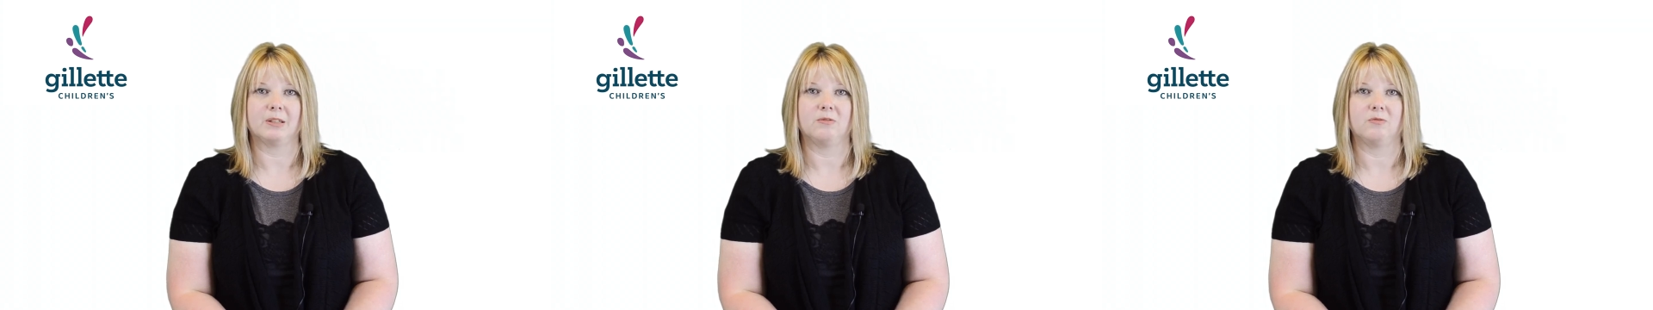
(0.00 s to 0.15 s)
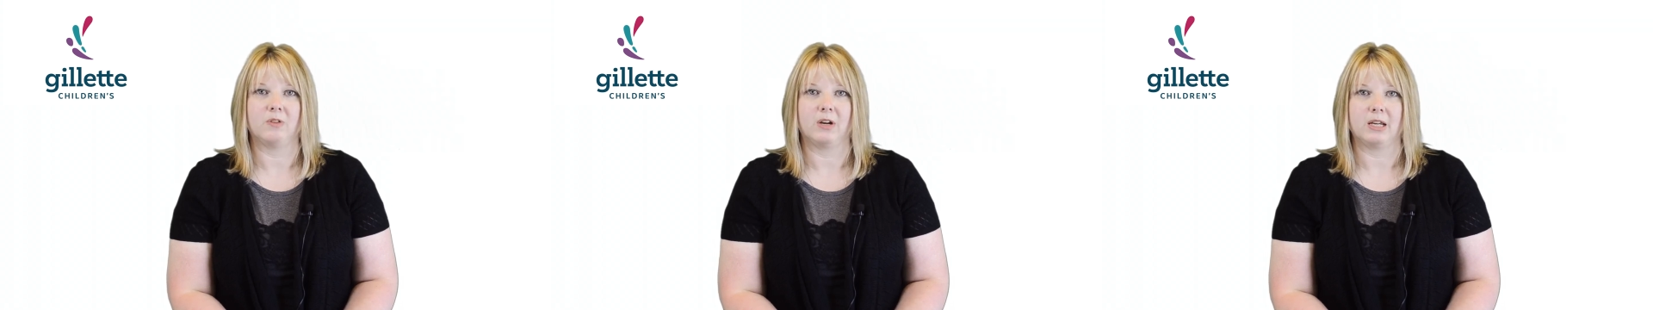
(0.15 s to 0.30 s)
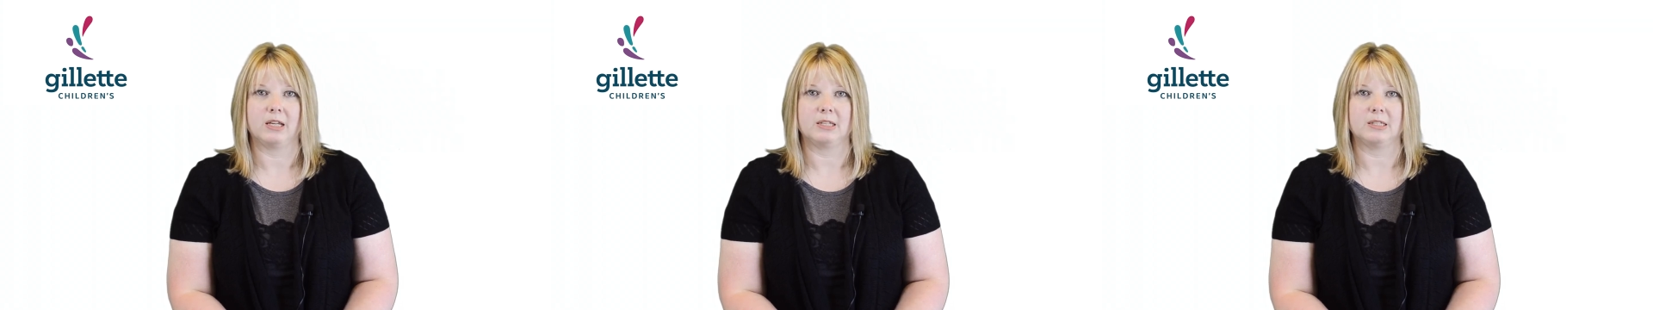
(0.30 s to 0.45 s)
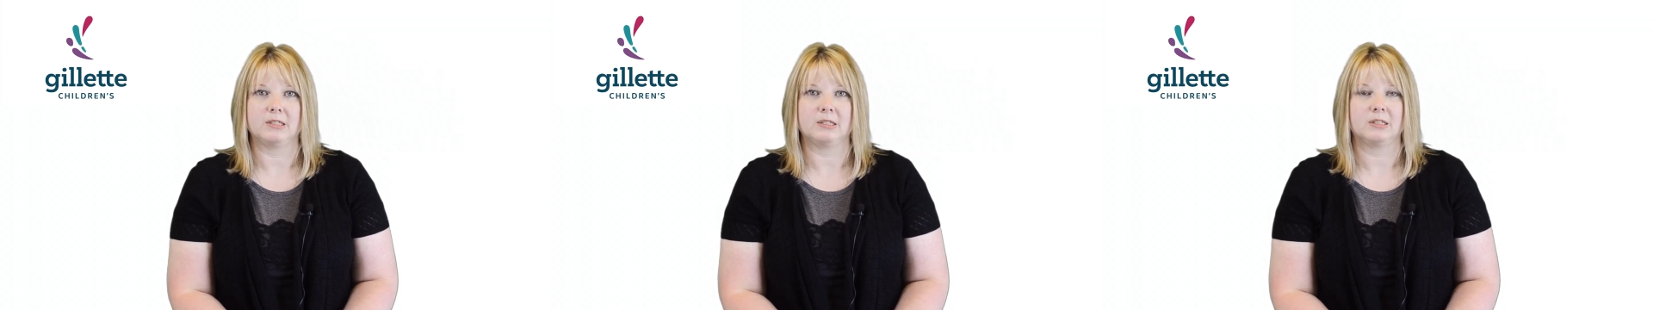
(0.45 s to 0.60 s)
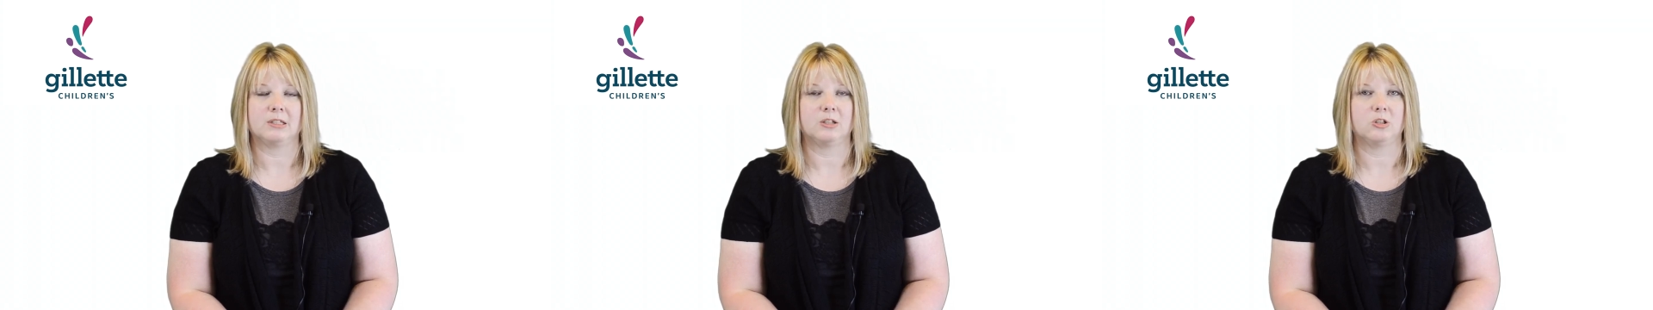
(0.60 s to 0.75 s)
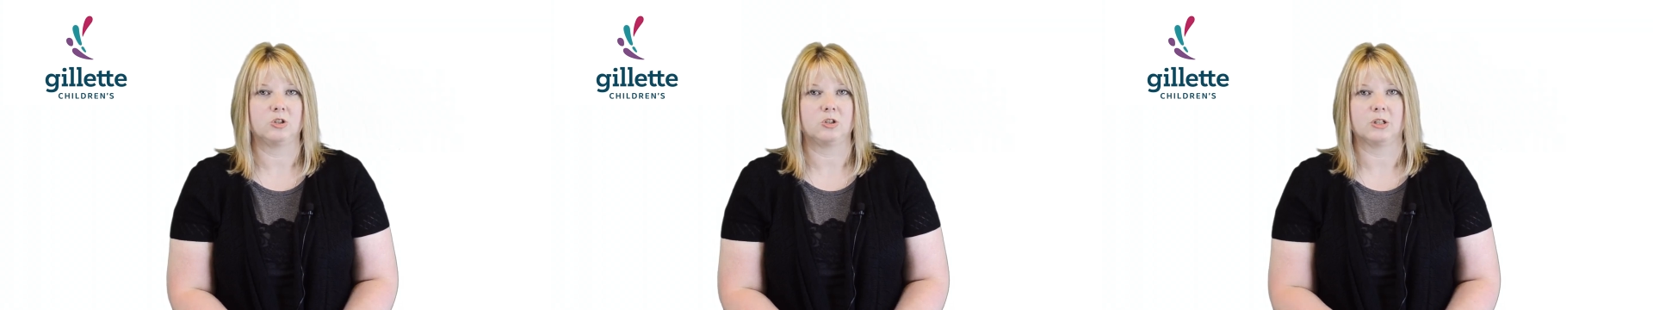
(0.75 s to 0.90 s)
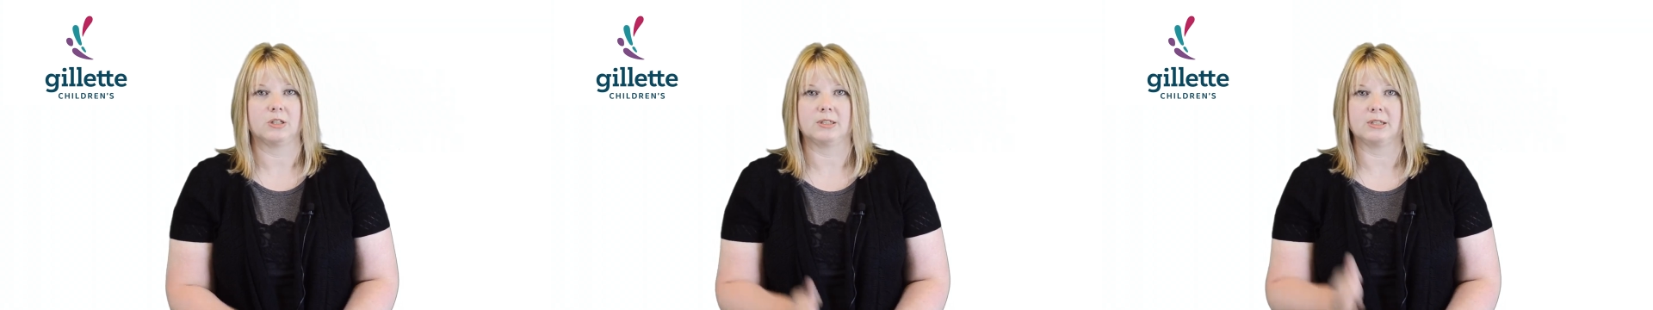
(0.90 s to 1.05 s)
advice to
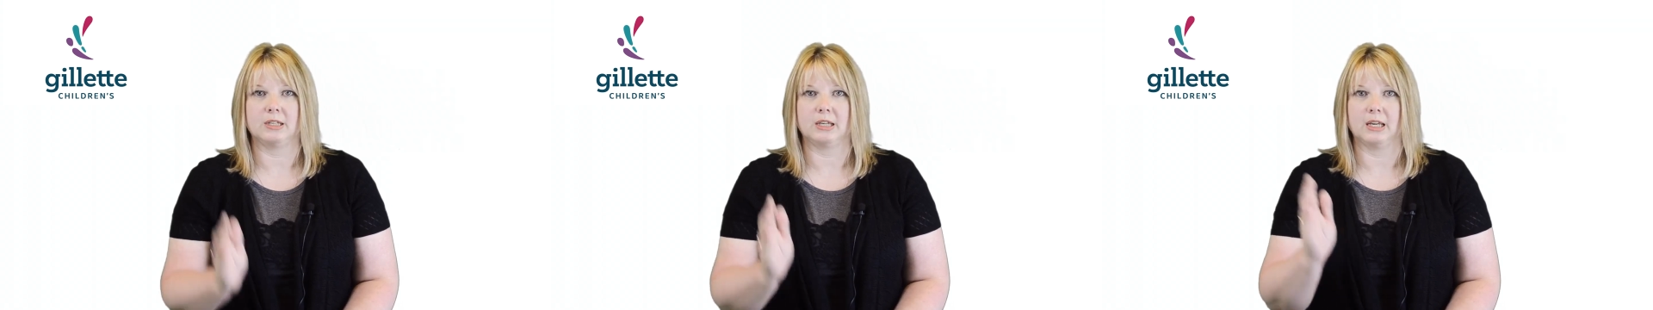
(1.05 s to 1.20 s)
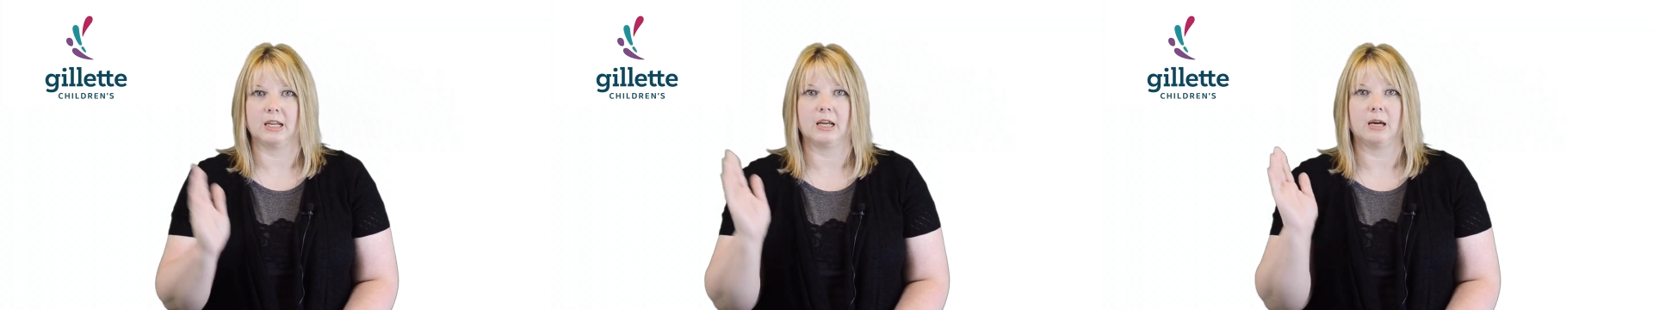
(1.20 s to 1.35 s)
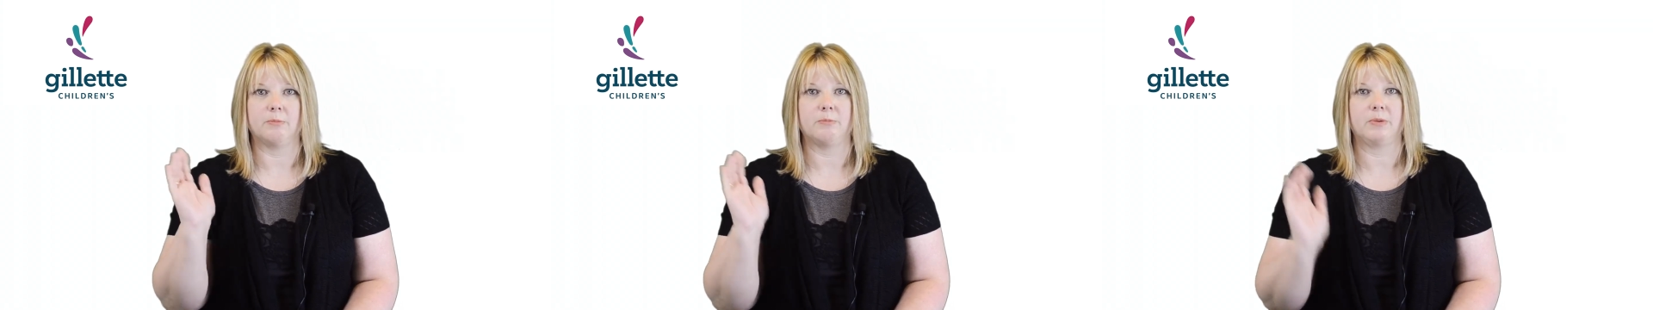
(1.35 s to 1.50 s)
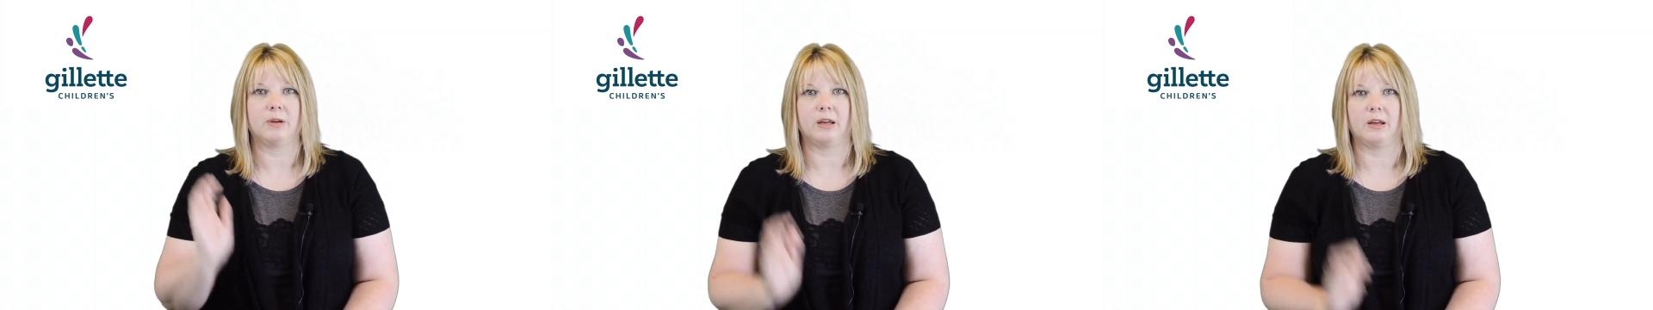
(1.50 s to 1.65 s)
just get up